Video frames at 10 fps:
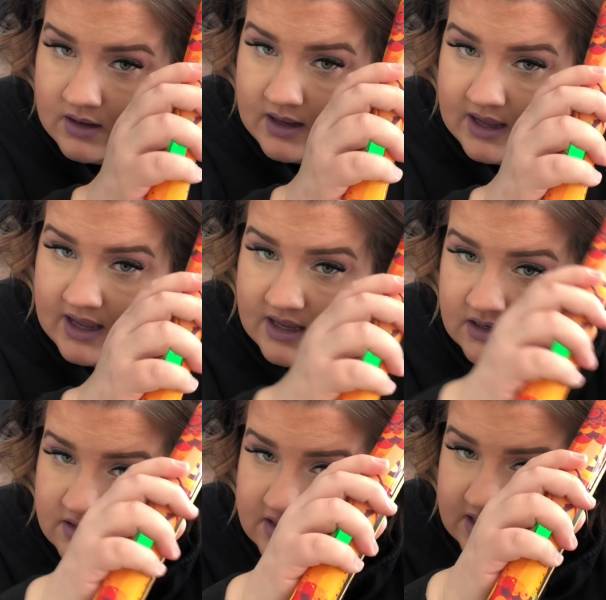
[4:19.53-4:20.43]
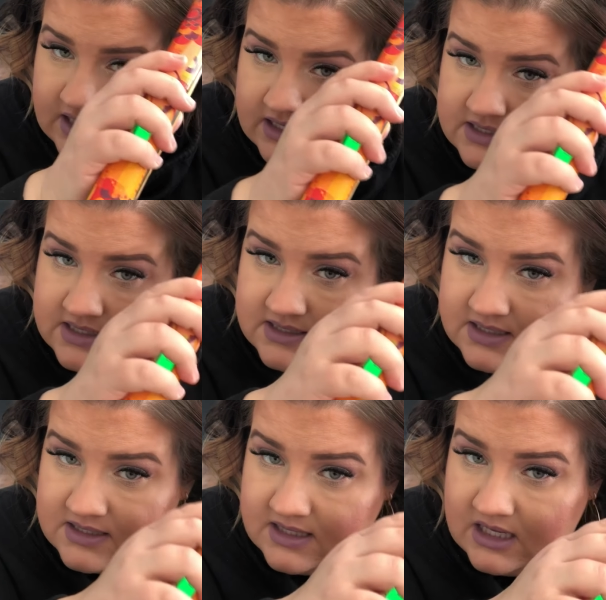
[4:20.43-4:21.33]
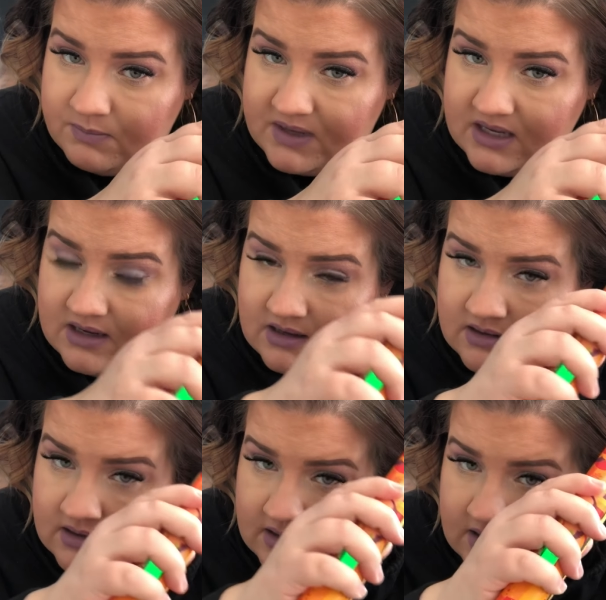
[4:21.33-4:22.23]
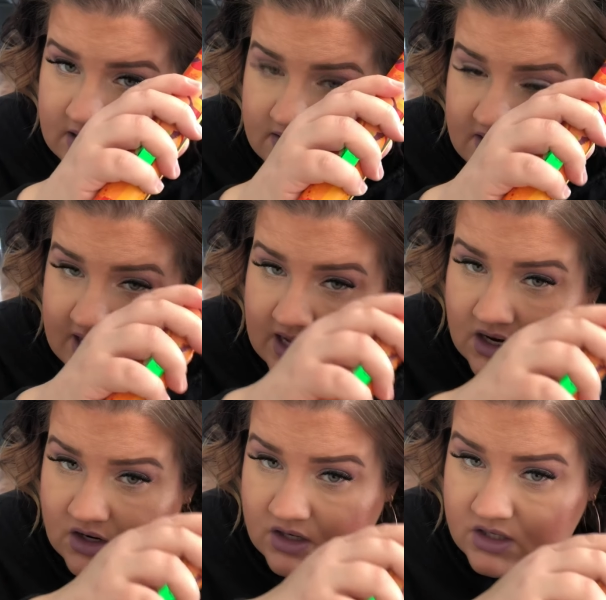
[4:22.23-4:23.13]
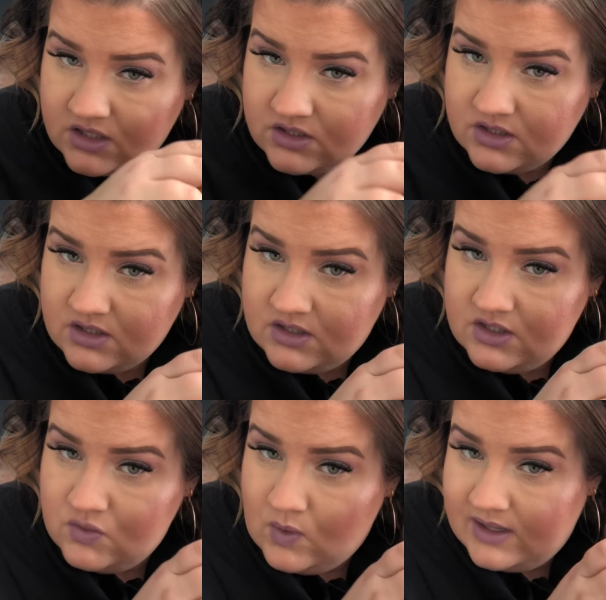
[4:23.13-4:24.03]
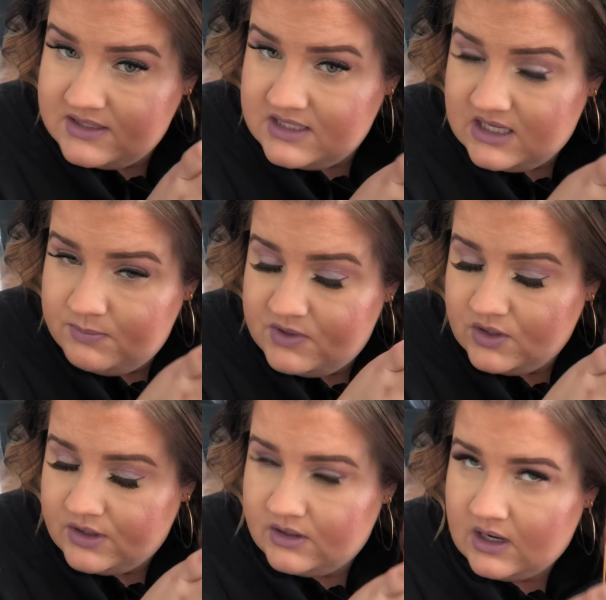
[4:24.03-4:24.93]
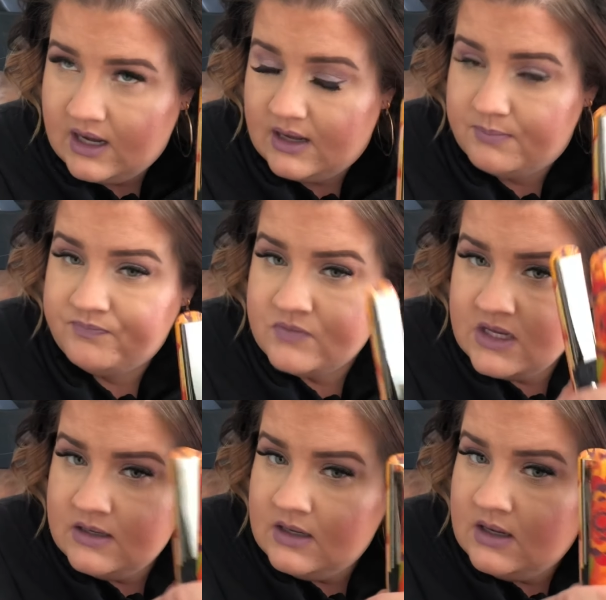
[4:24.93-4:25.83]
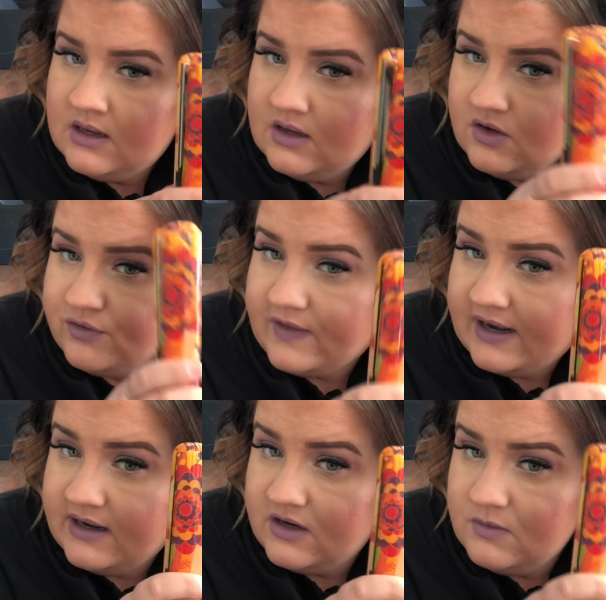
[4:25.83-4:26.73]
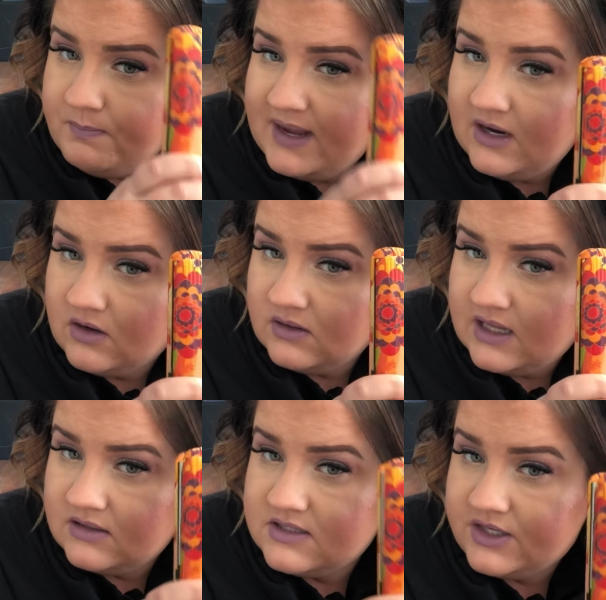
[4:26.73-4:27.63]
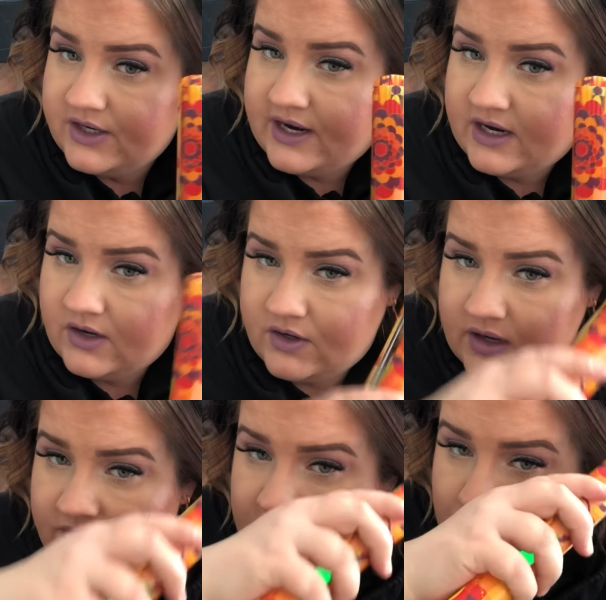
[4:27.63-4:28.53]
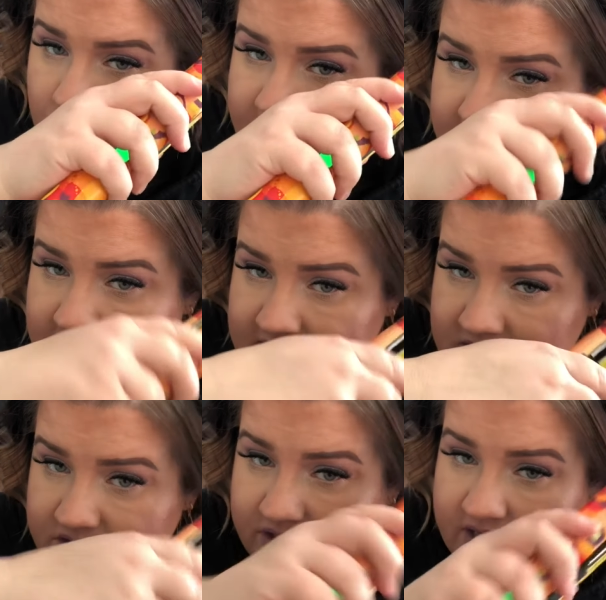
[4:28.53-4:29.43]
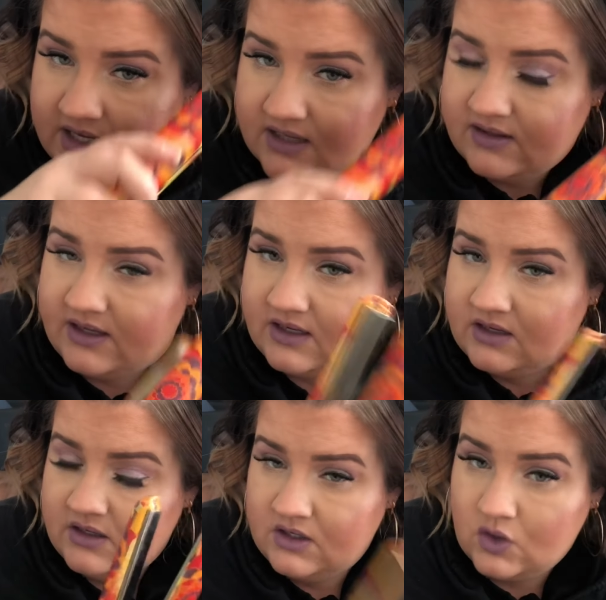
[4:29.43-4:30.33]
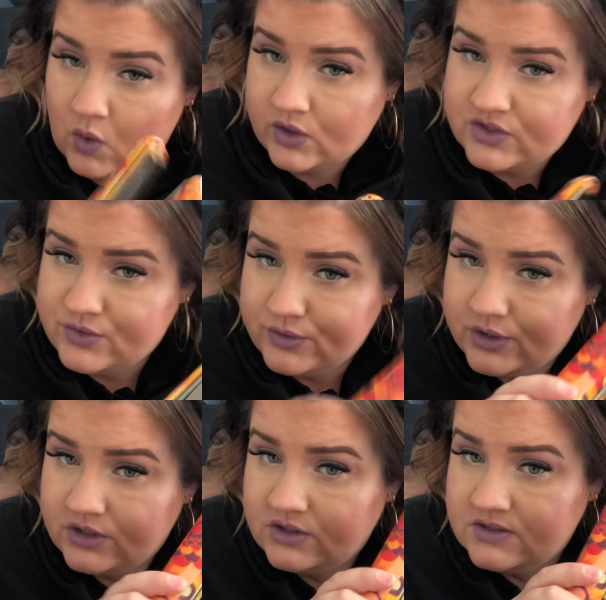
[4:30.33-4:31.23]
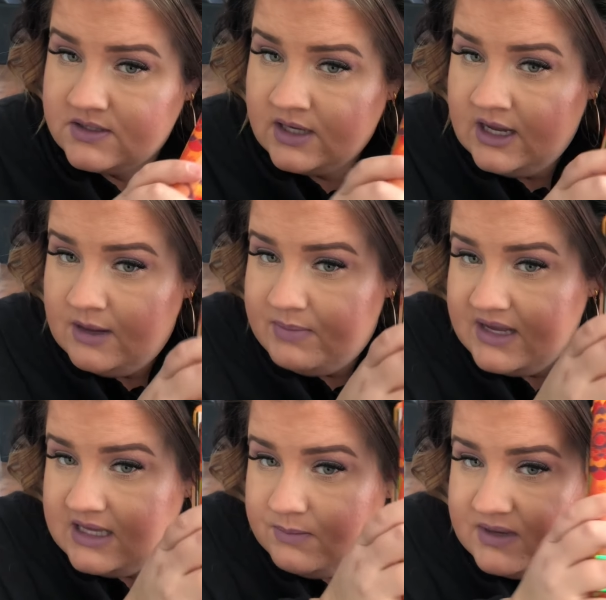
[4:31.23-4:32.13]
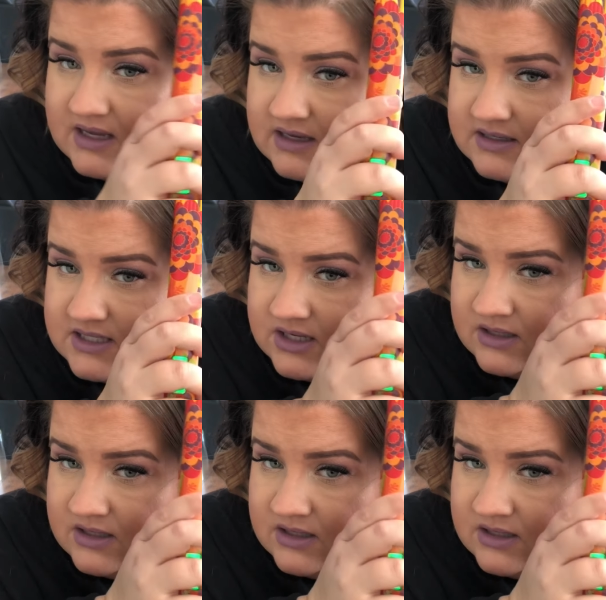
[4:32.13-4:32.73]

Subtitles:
And the key to this is keeping the hair, you want to keep your flat iron parallel to your hair. If you go like this, you're gonna get like corkscrew curls. By keeping it